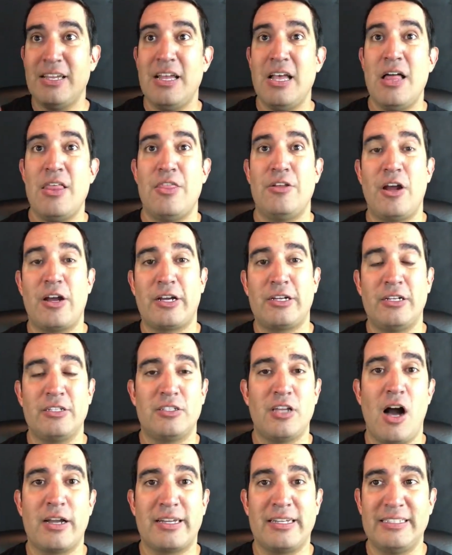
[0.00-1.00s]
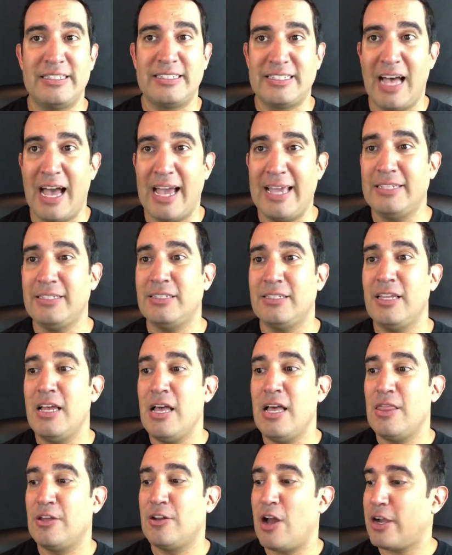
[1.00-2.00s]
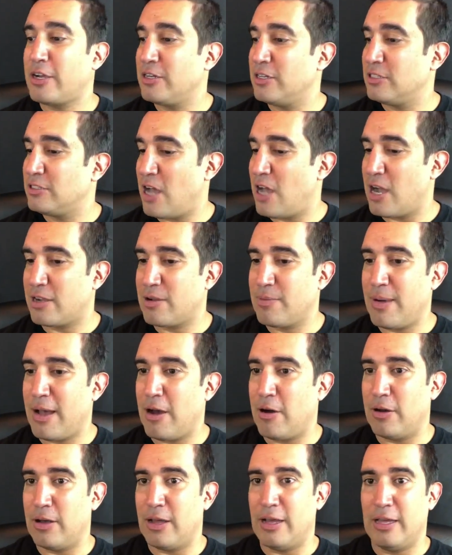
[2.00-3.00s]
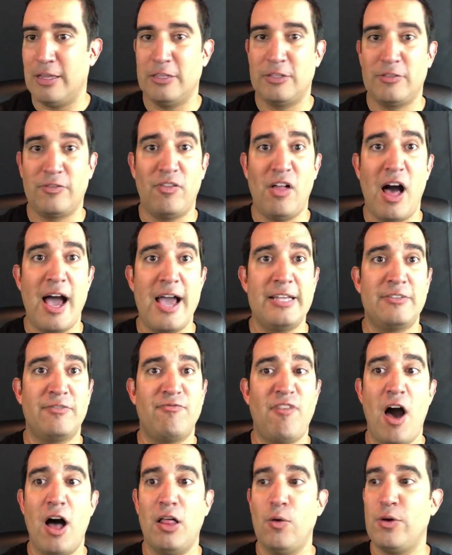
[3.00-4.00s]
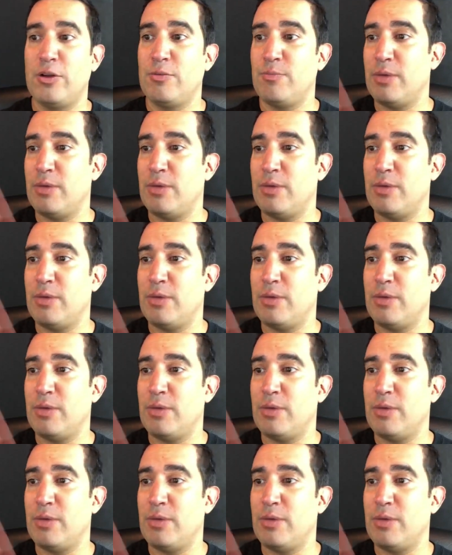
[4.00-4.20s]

They're not going to talk concise. They're not going to talk about, this fly is following